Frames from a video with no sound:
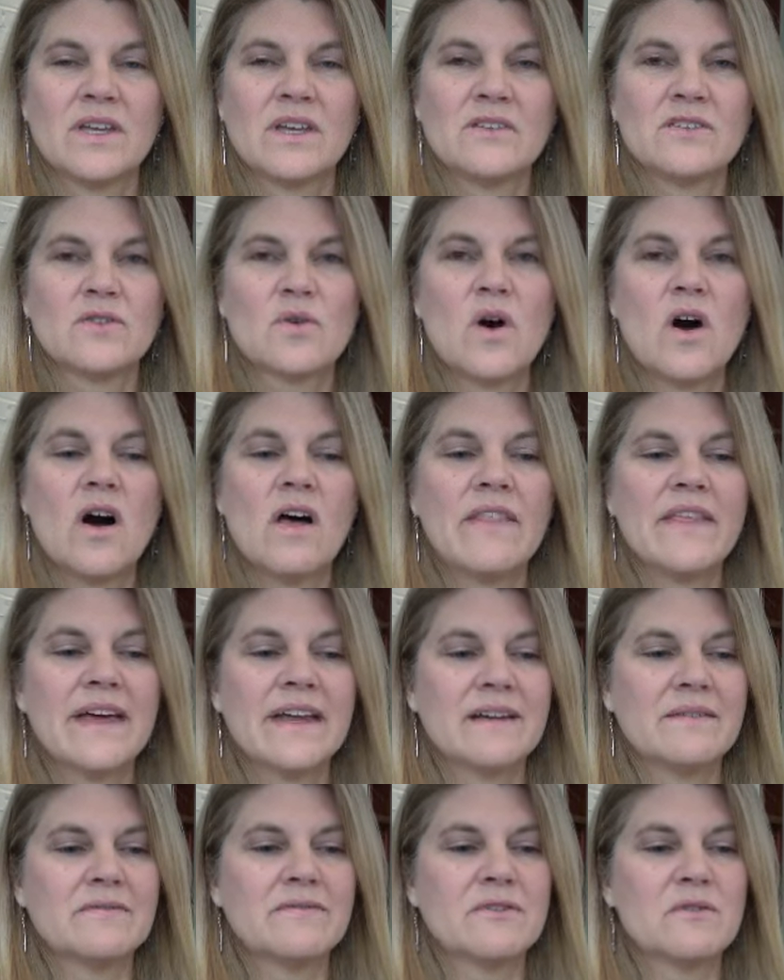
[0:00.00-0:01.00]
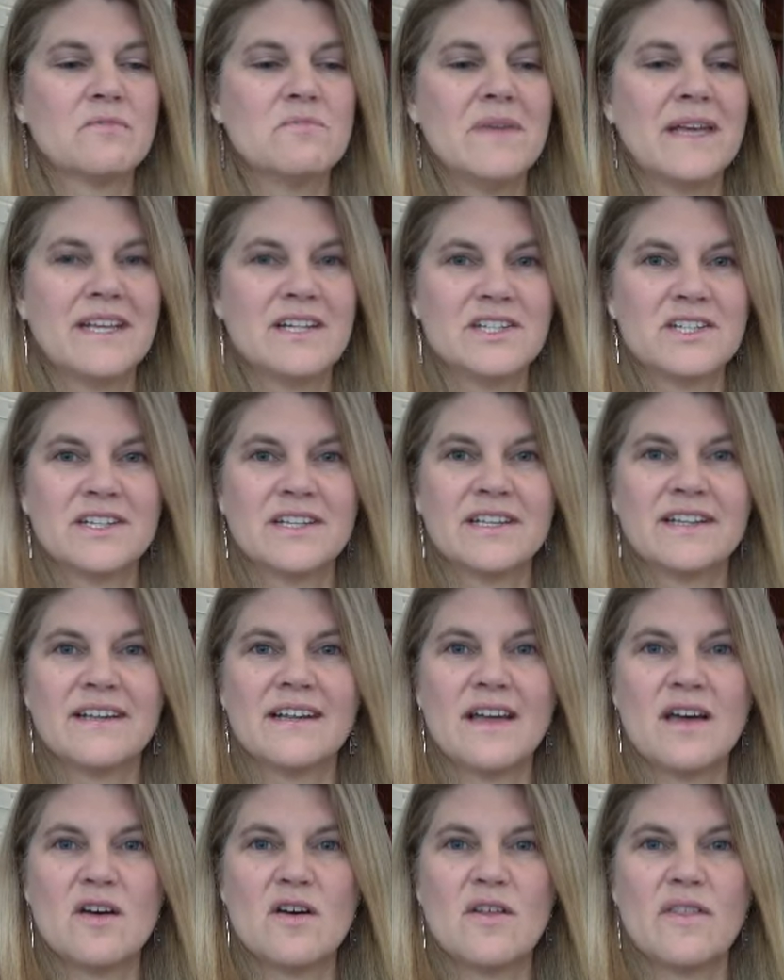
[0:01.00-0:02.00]
So all that
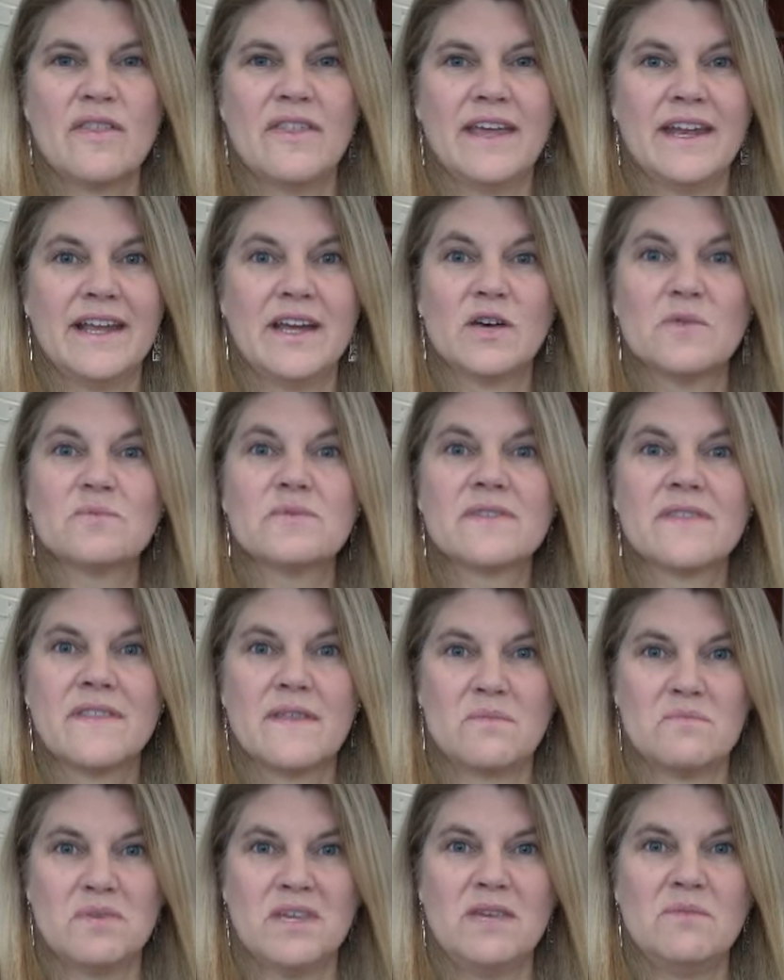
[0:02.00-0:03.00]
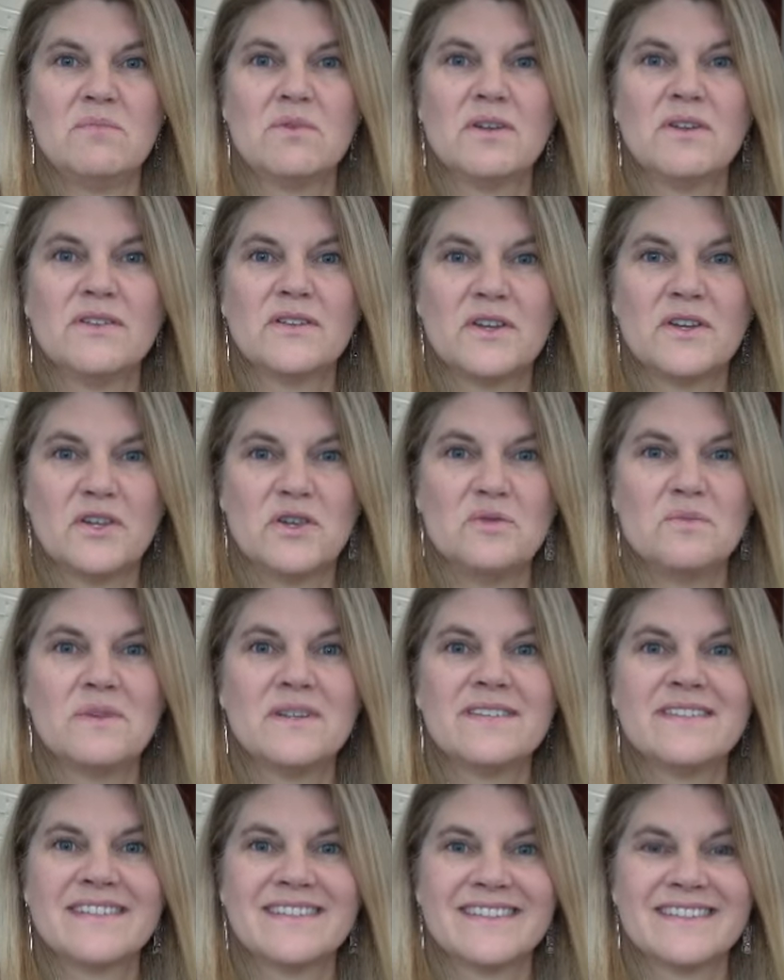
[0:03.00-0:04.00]
information that helps the people, the
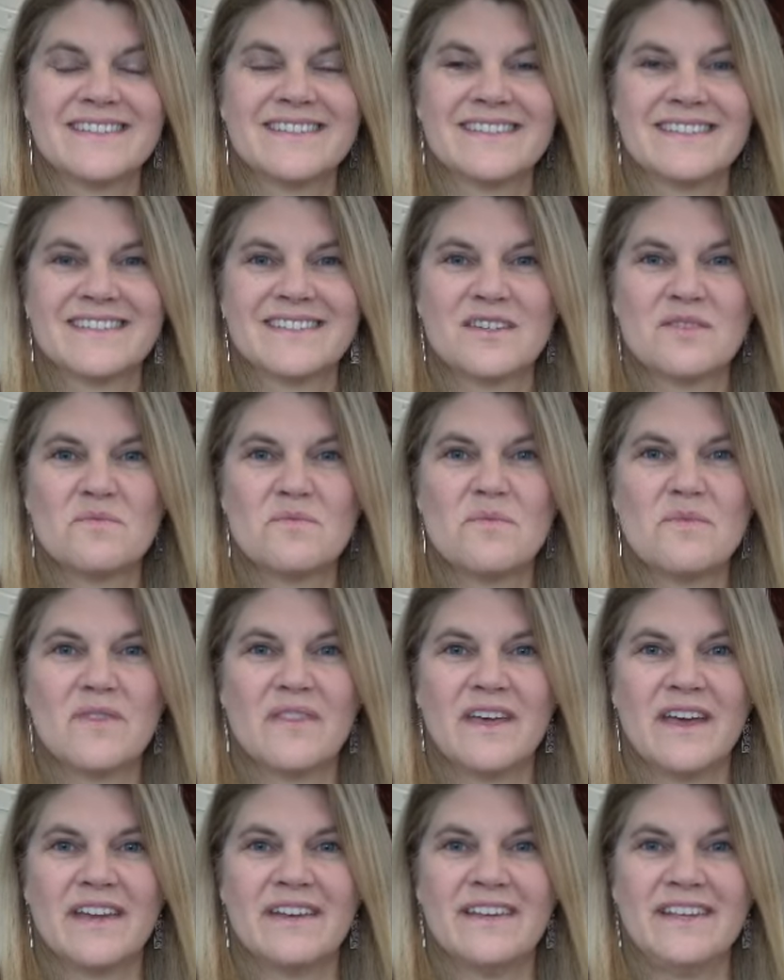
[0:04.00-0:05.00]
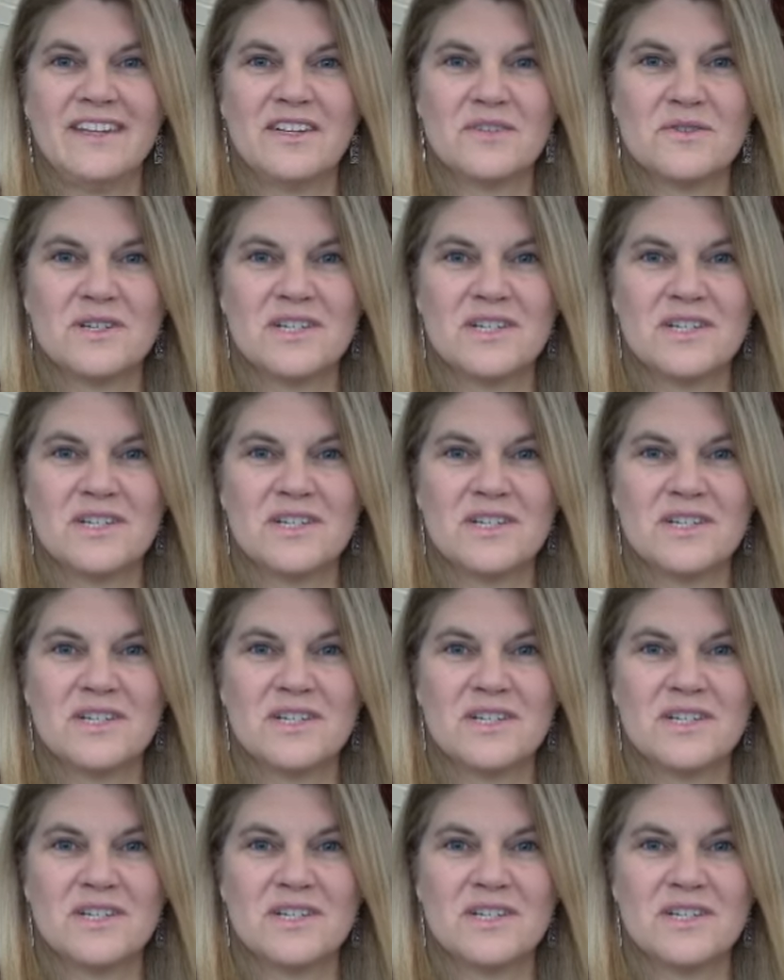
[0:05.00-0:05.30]
humans in the system that need to